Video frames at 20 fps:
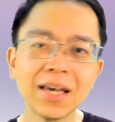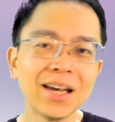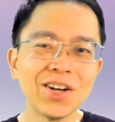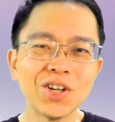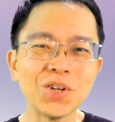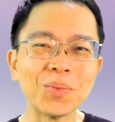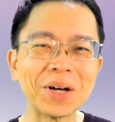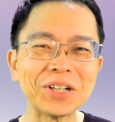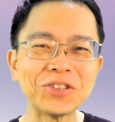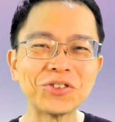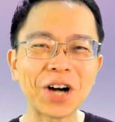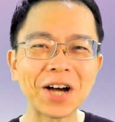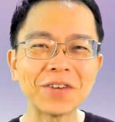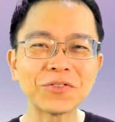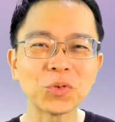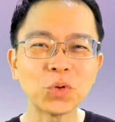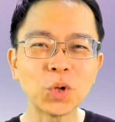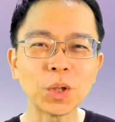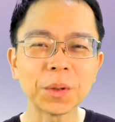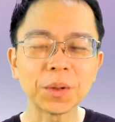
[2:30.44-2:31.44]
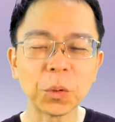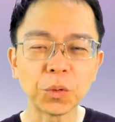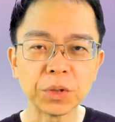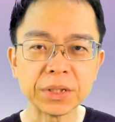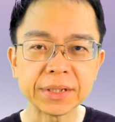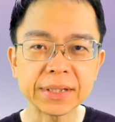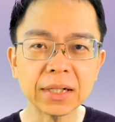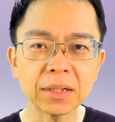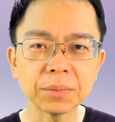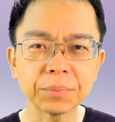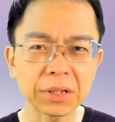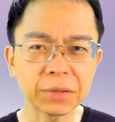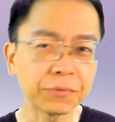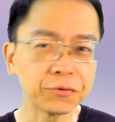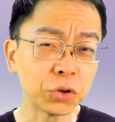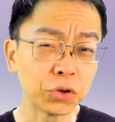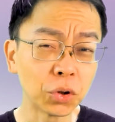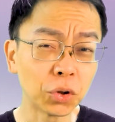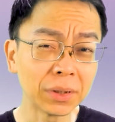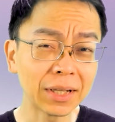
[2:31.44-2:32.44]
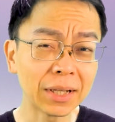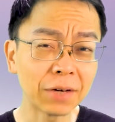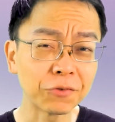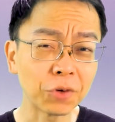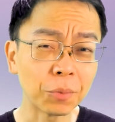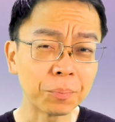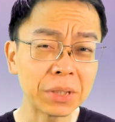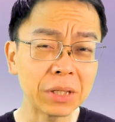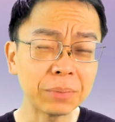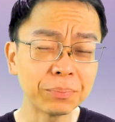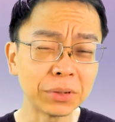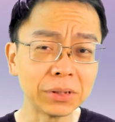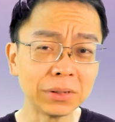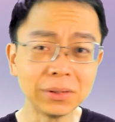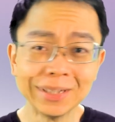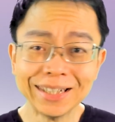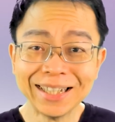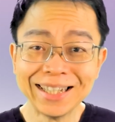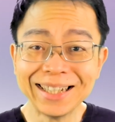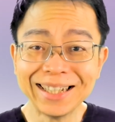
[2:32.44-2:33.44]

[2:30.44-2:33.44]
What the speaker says: You might drive toward a result, but if you don't love your people,